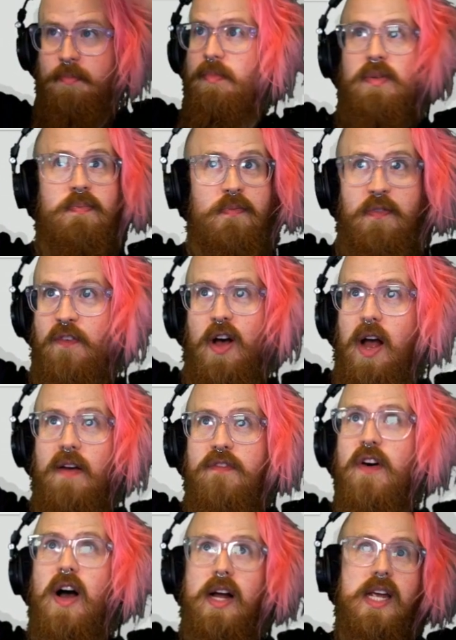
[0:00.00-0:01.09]

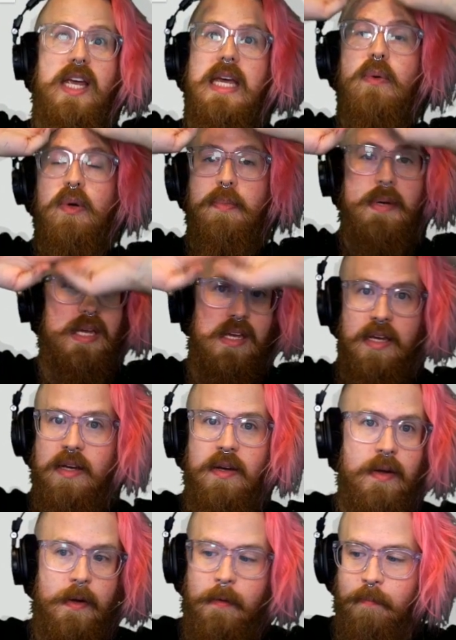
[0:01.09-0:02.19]
fuck, it would be
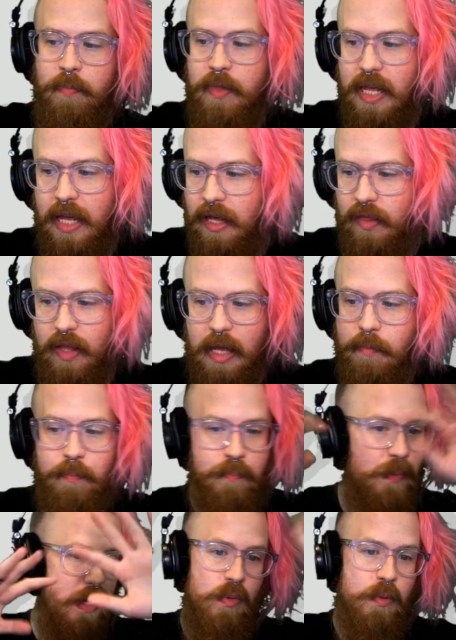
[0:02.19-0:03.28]

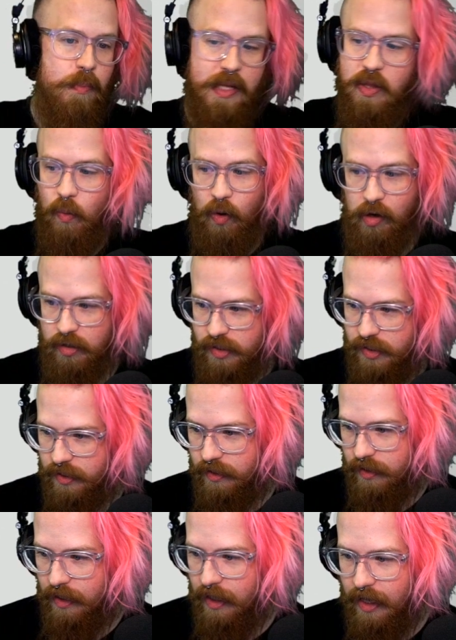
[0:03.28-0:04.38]
the worst.
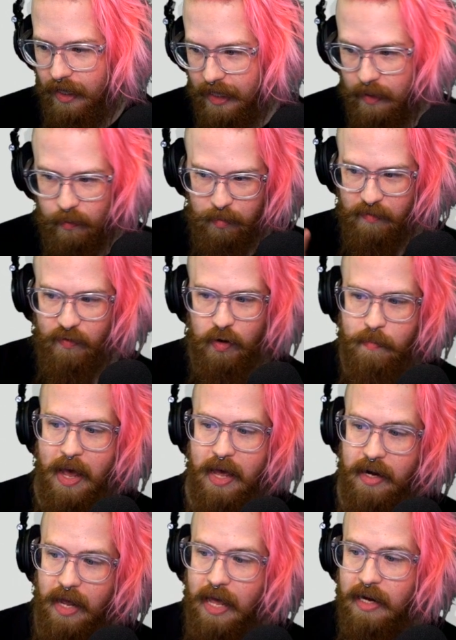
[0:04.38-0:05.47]
It would be very
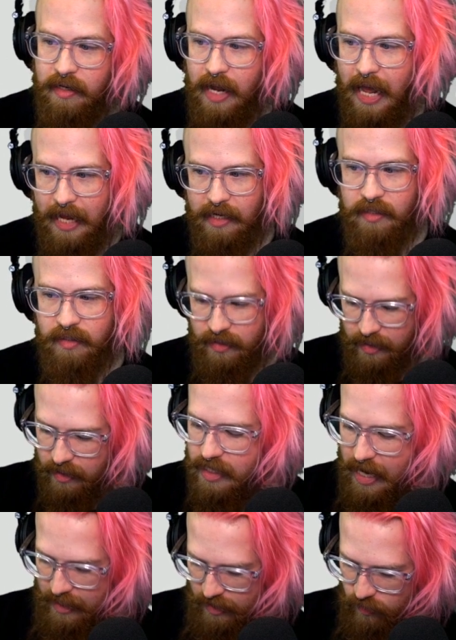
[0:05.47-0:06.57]
bad. And
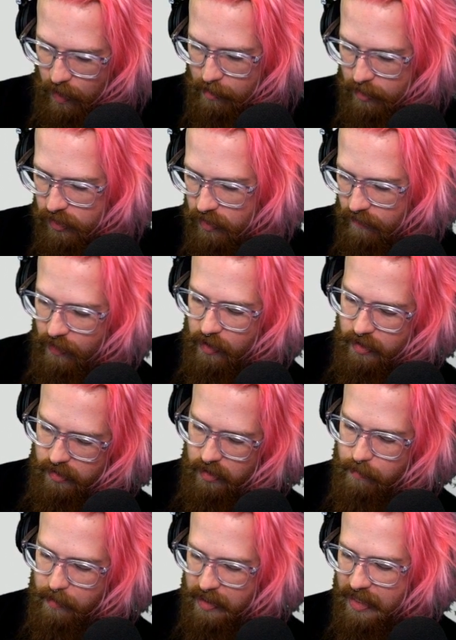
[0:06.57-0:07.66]
yes, Ramus could very
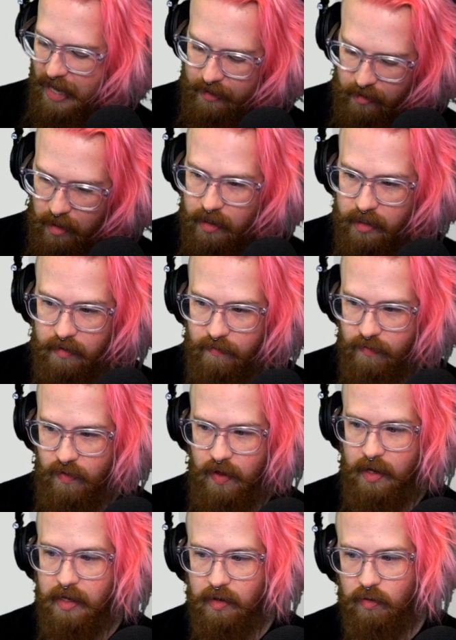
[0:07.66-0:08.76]
easily be that kind of
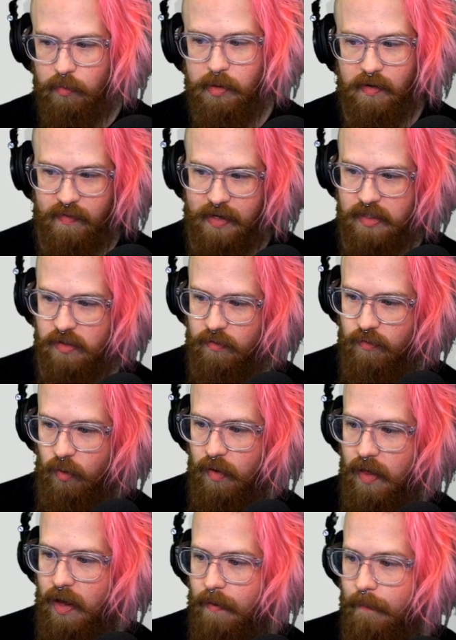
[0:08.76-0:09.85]
thing. It could be a vessel
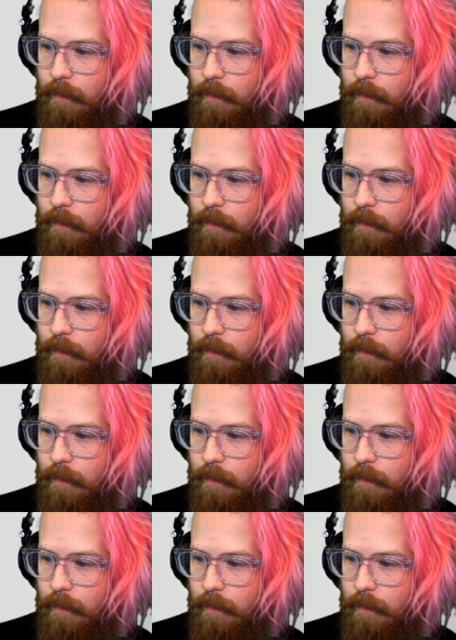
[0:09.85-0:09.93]
for that.